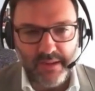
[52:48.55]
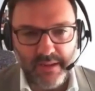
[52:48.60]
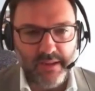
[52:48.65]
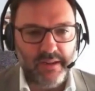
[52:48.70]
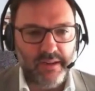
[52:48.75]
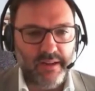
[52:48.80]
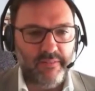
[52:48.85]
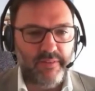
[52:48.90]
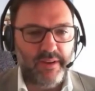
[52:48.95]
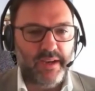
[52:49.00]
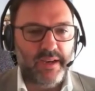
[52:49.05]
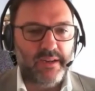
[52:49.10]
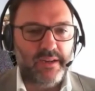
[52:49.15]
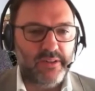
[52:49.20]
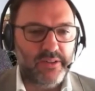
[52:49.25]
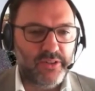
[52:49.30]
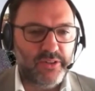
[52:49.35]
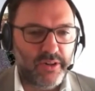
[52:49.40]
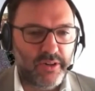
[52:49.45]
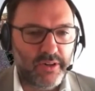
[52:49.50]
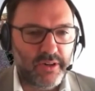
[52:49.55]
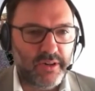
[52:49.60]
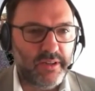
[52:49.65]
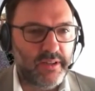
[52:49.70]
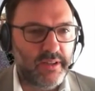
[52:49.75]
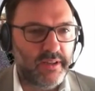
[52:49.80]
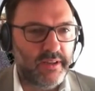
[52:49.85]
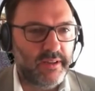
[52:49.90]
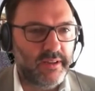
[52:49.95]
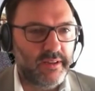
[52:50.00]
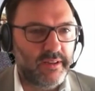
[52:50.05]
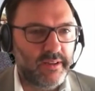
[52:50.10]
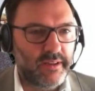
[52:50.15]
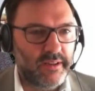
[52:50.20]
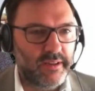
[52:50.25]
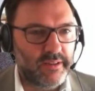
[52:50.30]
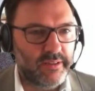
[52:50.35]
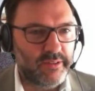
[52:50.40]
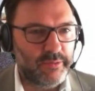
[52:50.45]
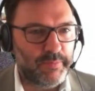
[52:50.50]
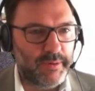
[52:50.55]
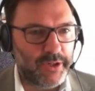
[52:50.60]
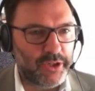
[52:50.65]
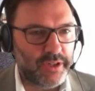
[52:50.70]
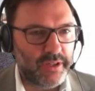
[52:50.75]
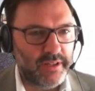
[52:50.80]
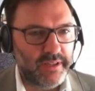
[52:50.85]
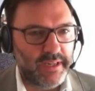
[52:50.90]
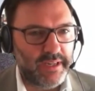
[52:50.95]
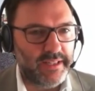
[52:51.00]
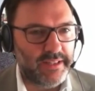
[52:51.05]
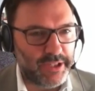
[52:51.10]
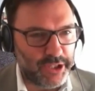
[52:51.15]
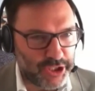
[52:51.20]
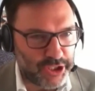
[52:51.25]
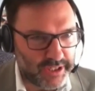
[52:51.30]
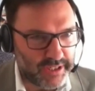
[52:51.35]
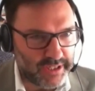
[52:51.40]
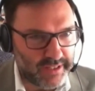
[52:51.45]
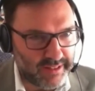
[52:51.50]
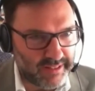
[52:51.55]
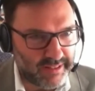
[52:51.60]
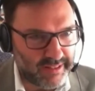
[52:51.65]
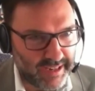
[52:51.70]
Navigator Talk special edition.